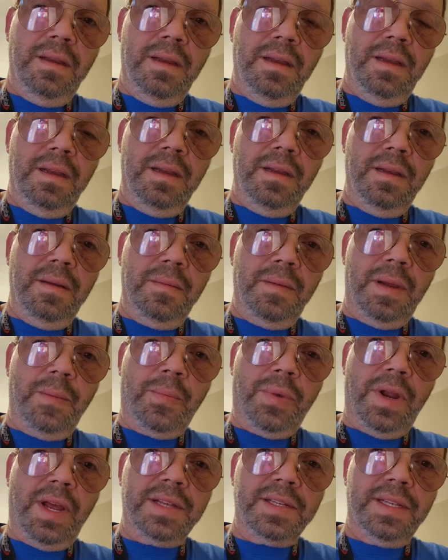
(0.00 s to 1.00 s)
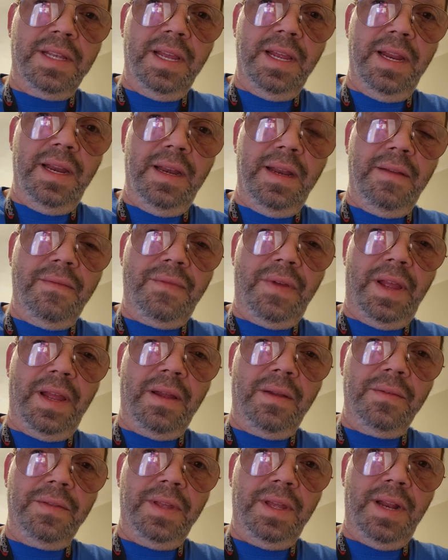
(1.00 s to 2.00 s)
uh, my prostate and
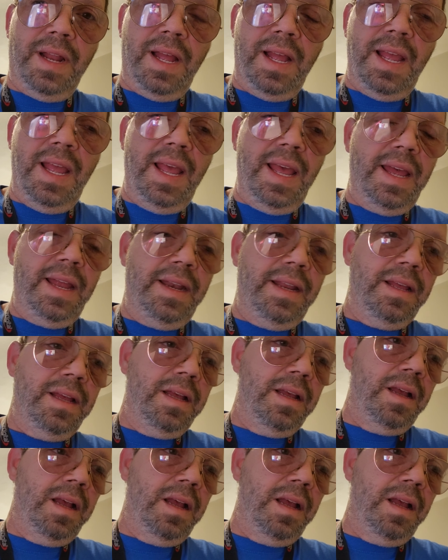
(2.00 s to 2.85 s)
found that I had